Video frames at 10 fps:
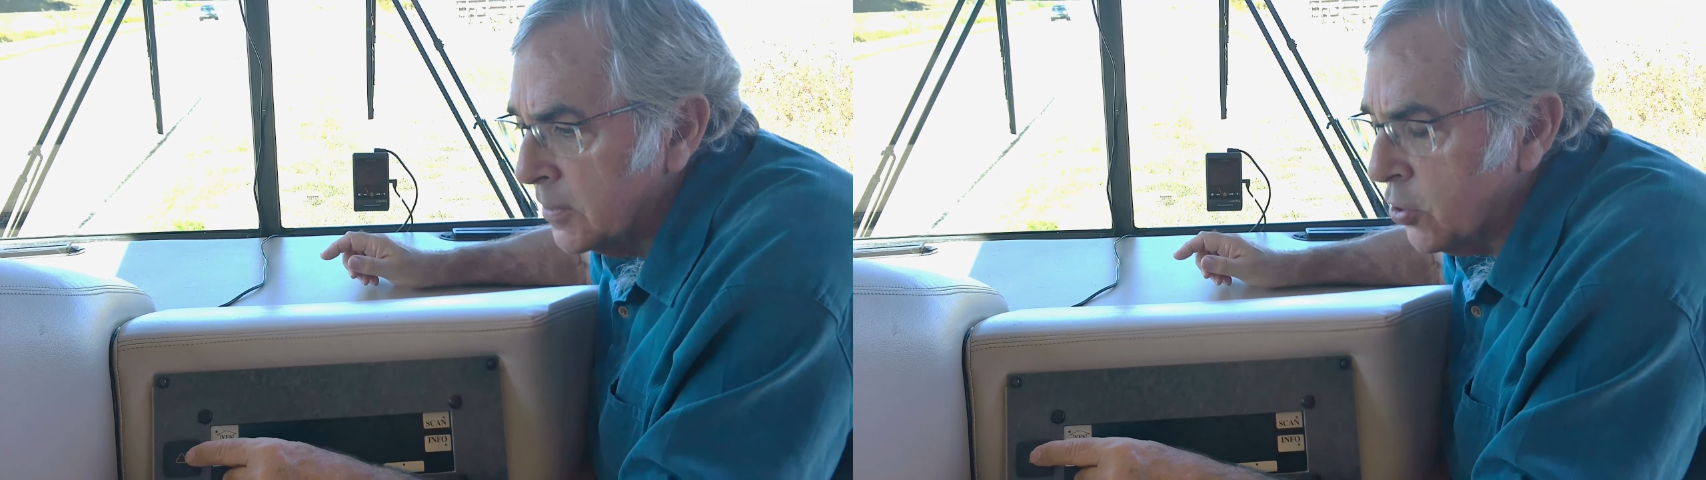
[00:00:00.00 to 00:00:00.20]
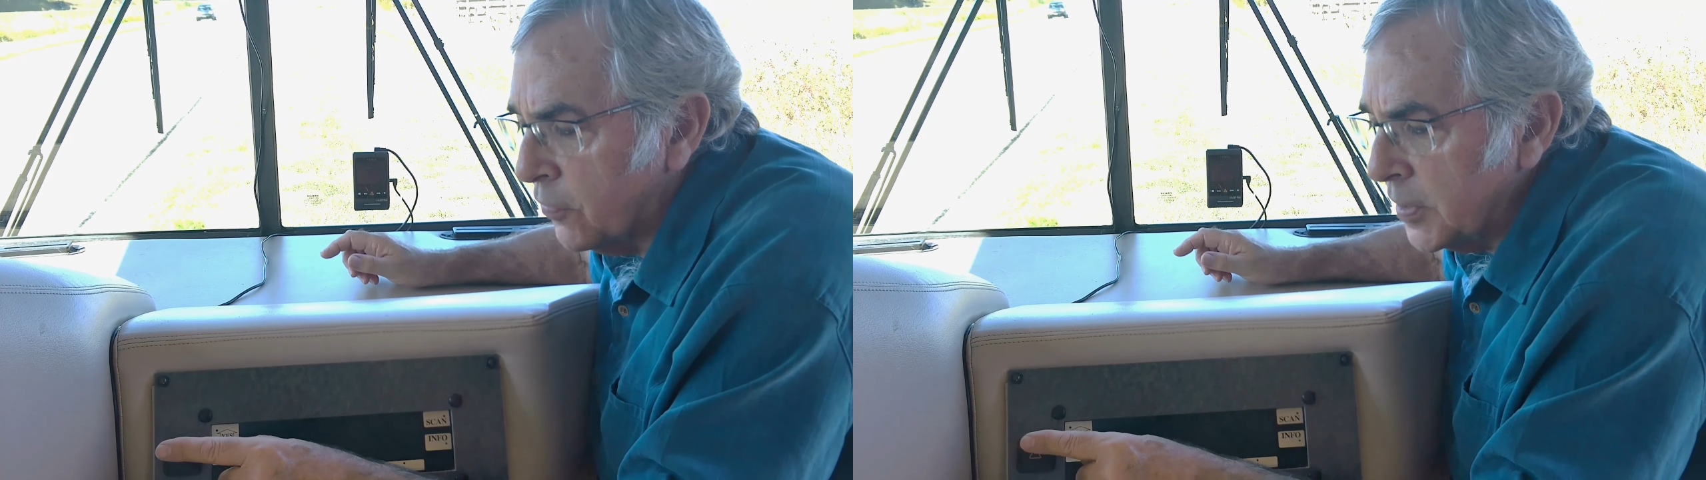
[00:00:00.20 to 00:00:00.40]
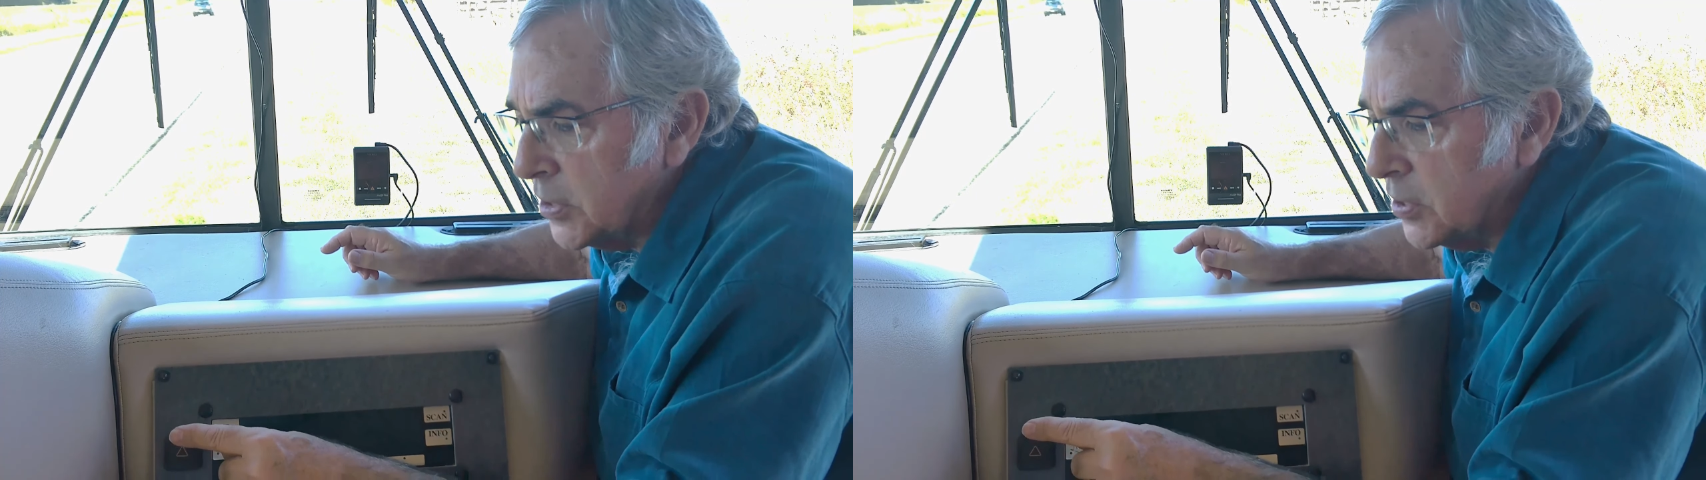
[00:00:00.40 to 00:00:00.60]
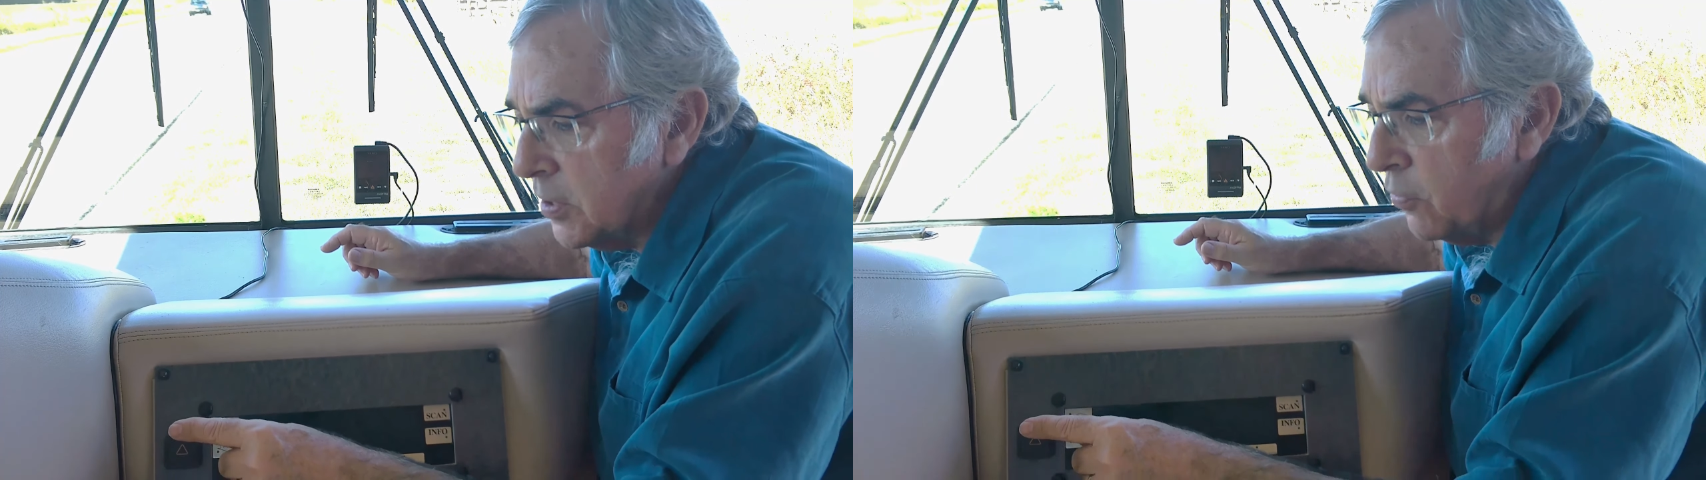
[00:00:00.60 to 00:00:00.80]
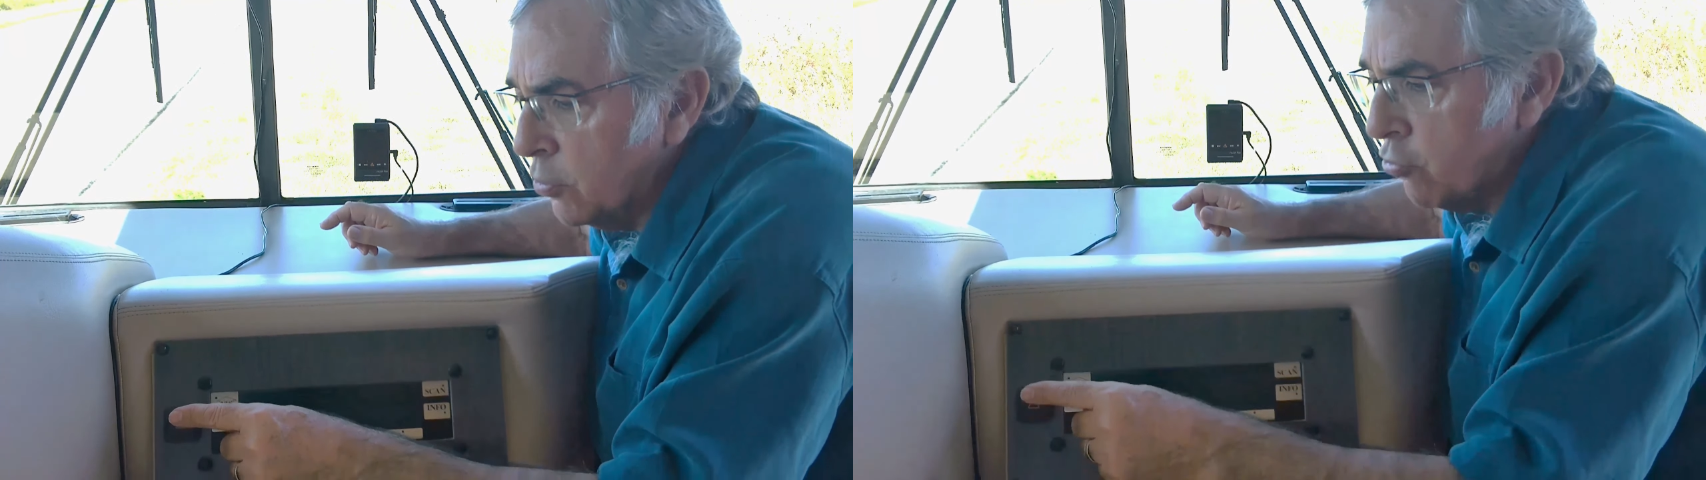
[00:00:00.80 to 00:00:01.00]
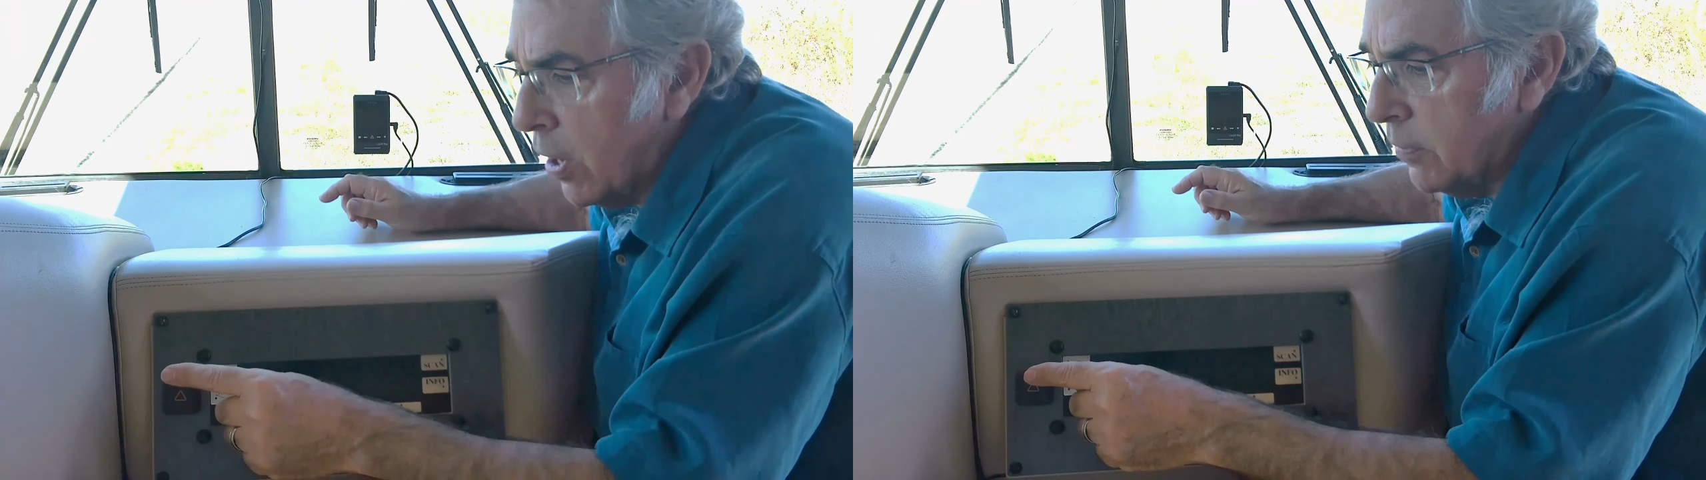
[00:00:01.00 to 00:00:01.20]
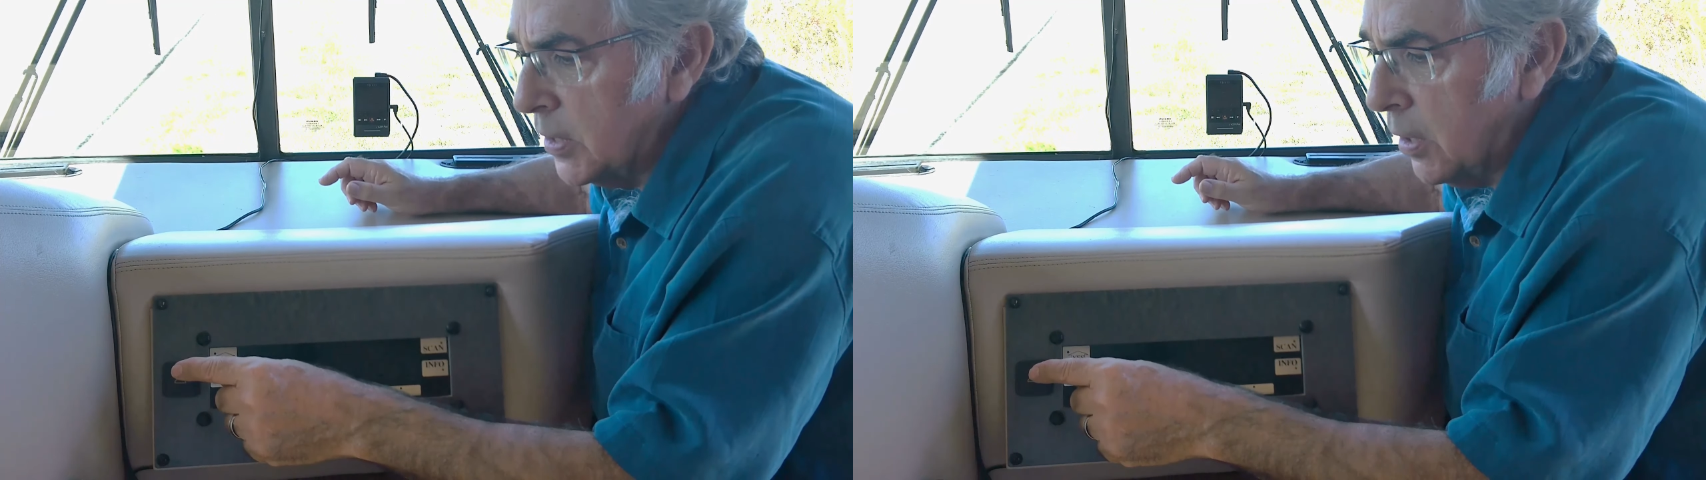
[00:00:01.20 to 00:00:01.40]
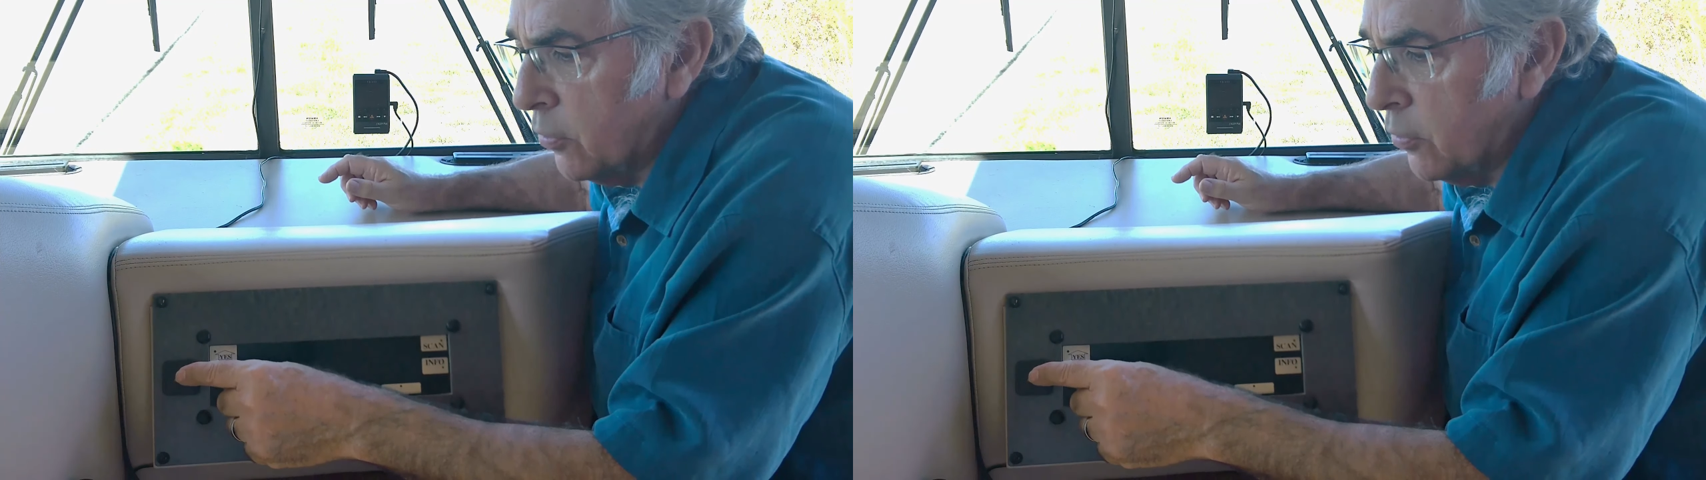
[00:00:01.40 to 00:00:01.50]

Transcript: So for instance, if you're traveling